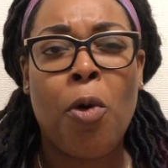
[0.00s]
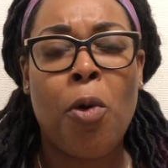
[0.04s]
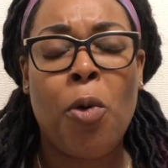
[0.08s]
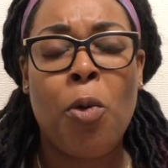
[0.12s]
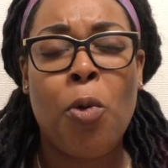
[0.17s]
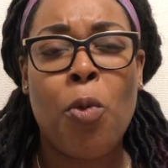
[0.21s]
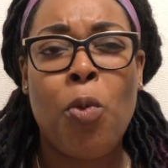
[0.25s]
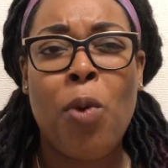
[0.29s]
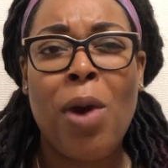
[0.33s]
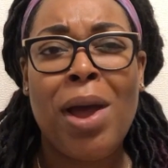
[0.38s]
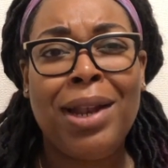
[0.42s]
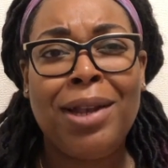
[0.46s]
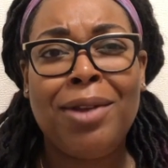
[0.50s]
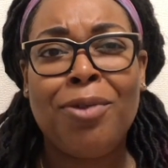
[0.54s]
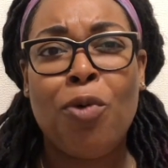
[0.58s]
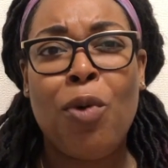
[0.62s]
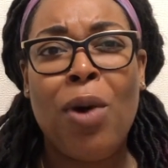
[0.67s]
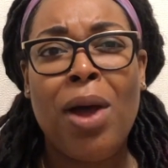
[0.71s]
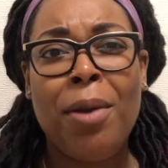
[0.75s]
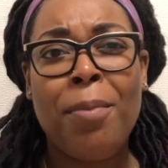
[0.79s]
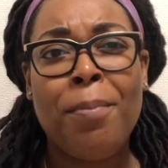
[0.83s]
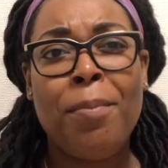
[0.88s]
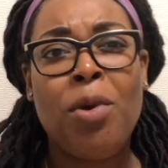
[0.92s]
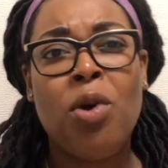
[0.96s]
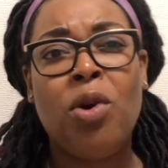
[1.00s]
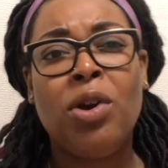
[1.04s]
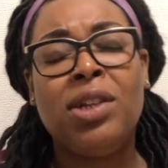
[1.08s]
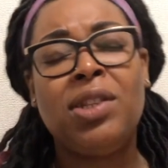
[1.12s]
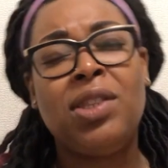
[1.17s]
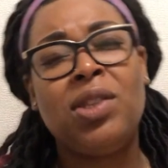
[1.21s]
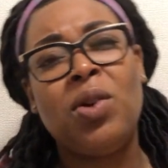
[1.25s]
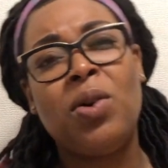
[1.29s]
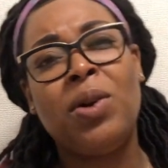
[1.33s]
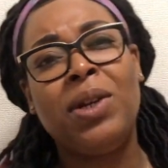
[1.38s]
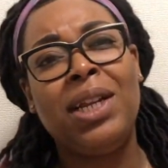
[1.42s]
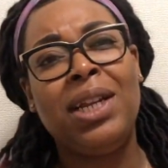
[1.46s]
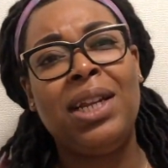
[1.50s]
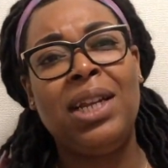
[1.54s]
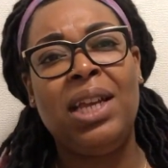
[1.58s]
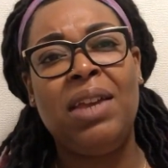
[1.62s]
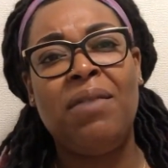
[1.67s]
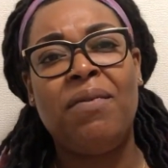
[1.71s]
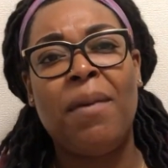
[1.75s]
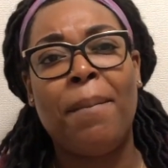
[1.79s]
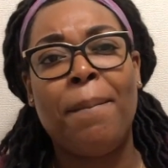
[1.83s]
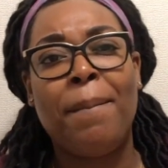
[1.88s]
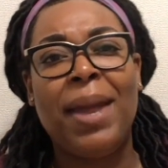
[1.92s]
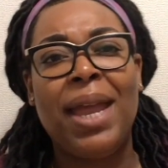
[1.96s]
What more so didn't
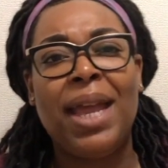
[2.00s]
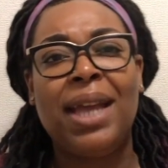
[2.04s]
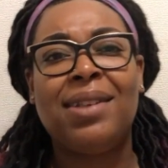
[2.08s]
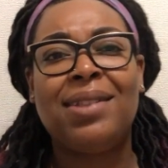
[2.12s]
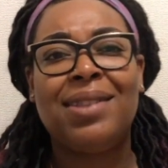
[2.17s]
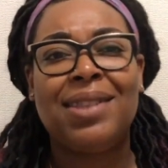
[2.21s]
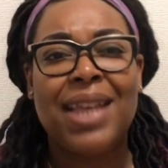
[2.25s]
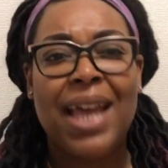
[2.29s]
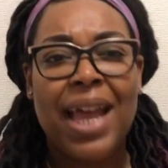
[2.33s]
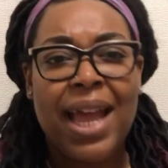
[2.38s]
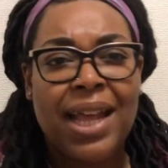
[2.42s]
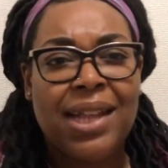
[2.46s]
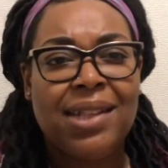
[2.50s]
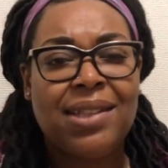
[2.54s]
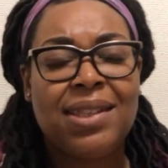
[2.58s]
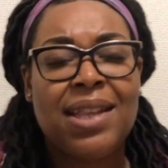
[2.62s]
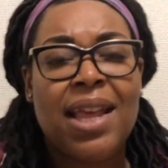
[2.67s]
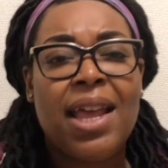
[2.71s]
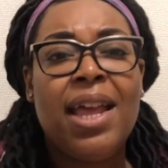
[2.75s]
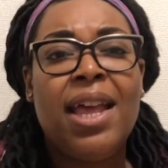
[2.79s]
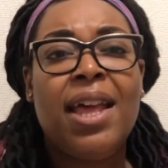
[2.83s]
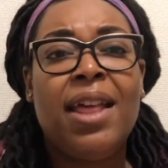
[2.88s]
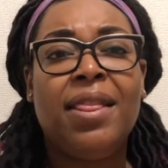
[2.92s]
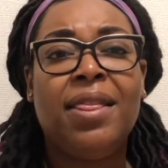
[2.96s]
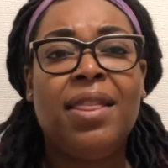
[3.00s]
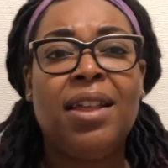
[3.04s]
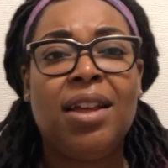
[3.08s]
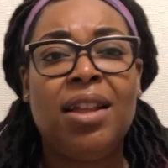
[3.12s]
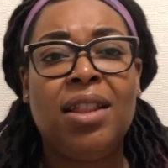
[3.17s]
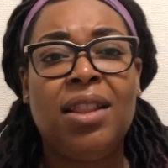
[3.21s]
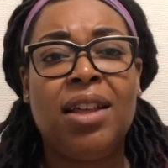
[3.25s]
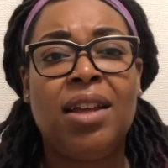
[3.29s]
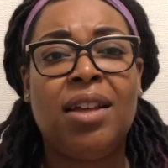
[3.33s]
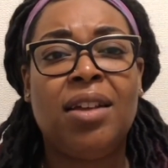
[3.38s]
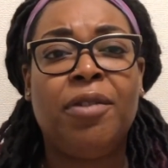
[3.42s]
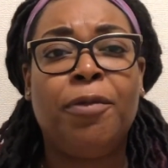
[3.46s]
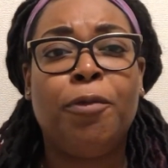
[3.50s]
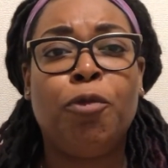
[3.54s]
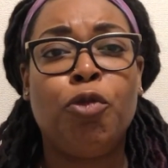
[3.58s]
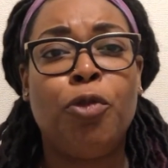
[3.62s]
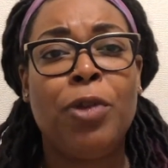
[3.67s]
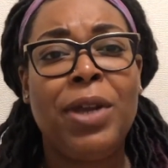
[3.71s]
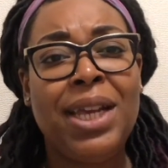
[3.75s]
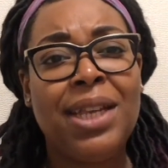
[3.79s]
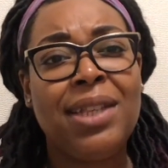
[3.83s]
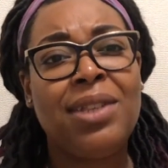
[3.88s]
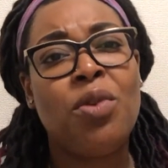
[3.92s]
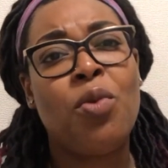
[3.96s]
even make sense. The
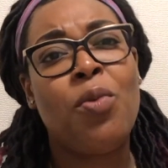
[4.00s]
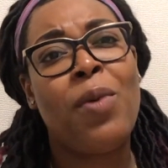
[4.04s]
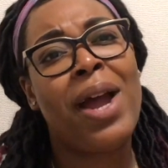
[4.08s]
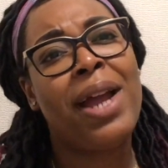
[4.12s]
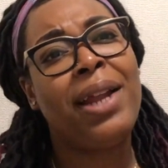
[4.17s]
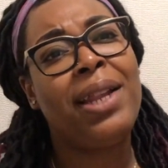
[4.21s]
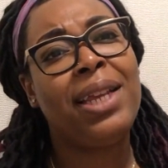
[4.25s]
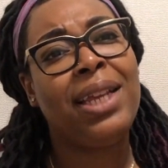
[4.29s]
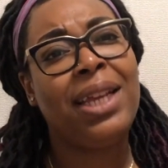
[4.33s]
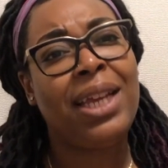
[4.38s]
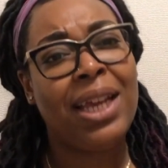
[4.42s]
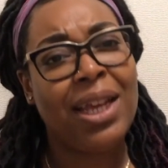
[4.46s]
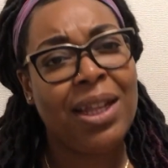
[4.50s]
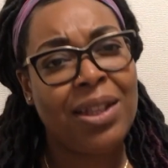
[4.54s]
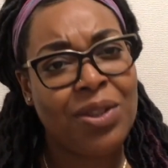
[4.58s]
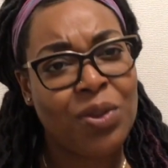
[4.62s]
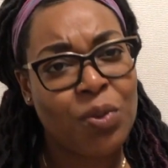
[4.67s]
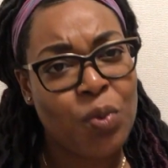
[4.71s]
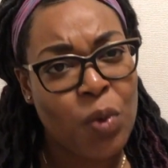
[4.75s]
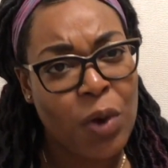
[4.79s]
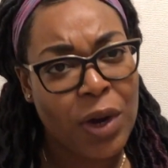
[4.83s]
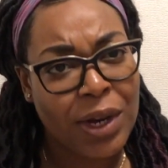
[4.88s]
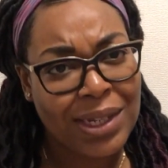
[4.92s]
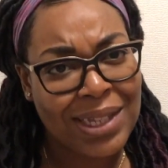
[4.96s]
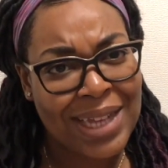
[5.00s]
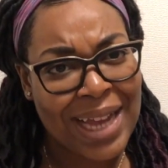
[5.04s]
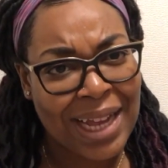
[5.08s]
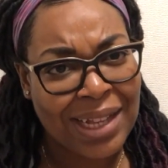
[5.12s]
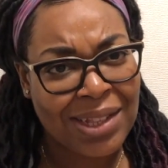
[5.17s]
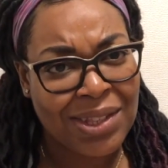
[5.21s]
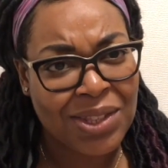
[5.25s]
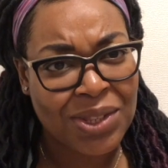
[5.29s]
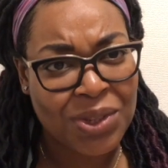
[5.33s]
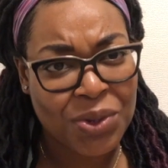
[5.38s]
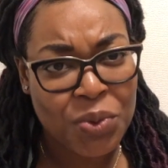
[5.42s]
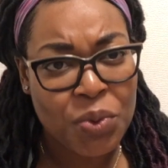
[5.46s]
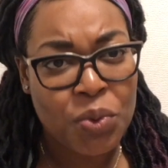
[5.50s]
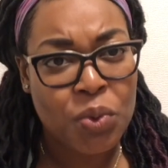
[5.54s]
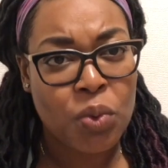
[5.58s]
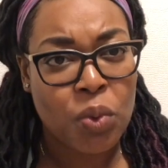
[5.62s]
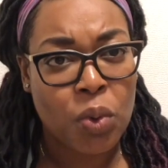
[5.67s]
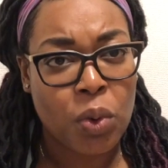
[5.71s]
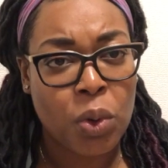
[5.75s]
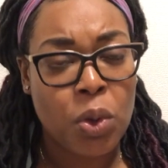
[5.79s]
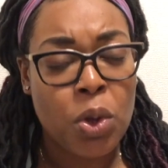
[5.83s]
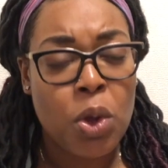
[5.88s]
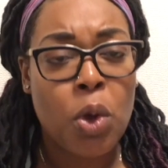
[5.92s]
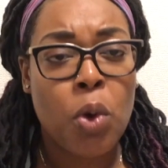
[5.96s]
reason why the kids weren't at
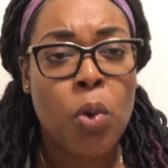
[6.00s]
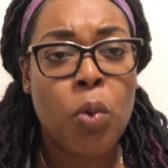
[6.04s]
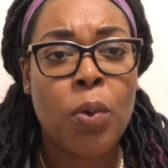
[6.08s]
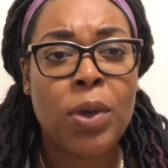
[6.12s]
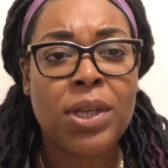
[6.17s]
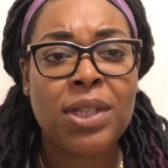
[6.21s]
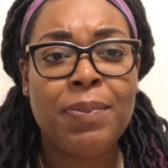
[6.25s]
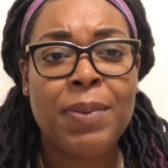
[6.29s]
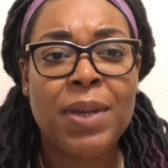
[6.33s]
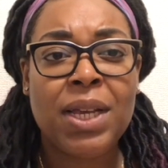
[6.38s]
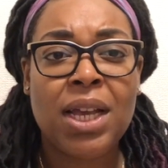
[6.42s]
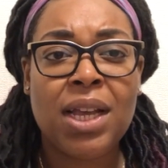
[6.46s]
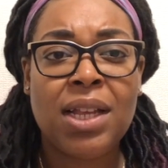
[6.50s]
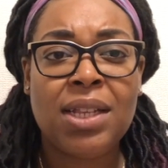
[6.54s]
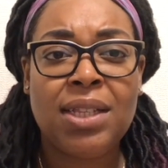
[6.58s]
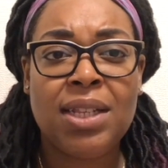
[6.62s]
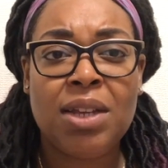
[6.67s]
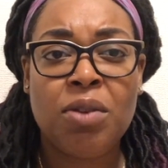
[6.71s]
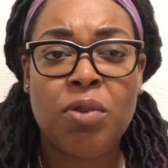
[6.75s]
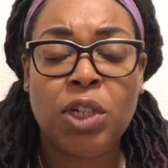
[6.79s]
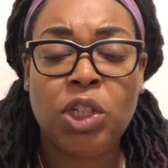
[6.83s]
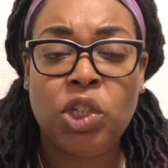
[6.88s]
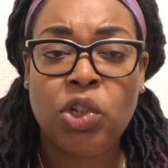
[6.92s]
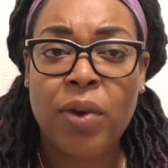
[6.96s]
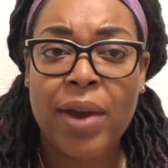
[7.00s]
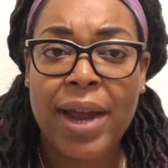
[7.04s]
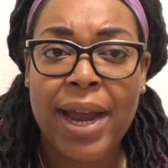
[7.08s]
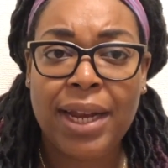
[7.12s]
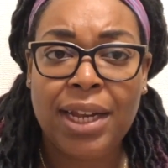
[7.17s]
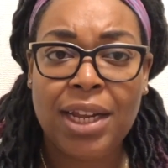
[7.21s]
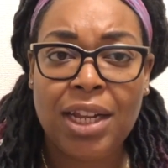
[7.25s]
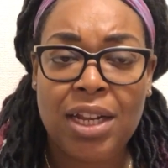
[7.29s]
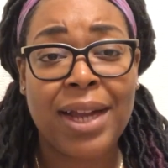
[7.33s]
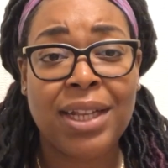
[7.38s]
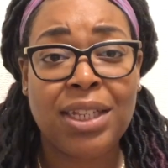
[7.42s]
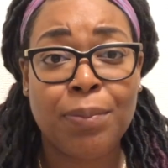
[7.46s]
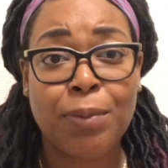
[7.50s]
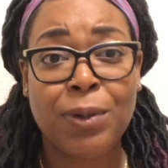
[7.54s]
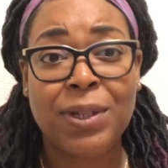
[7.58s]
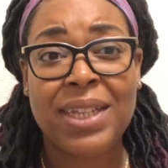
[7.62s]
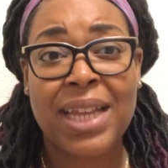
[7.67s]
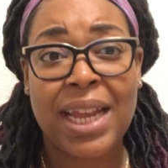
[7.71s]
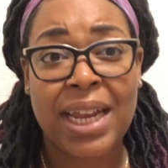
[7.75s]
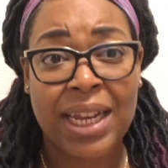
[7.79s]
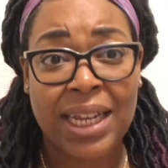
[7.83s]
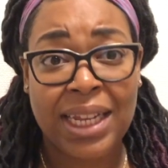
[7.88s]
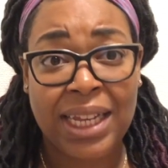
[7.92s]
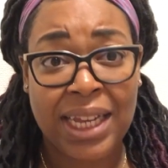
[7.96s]
school was because they were trying to
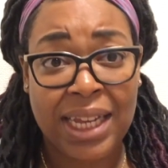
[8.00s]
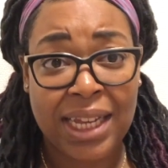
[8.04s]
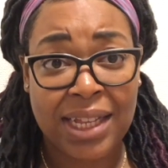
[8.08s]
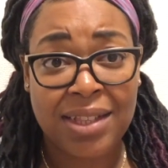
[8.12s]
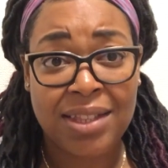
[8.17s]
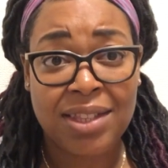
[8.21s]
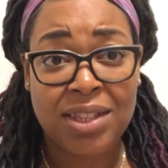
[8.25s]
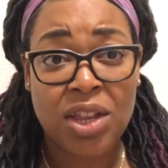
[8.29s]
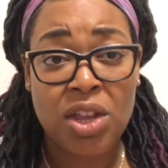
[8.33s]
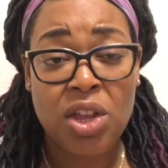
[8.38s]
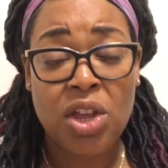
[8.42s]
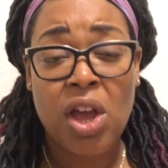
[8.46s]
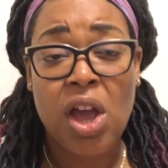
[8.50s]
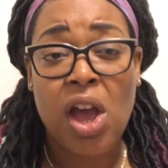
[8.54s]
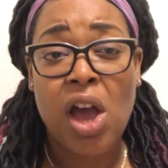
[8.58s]
protect the kids.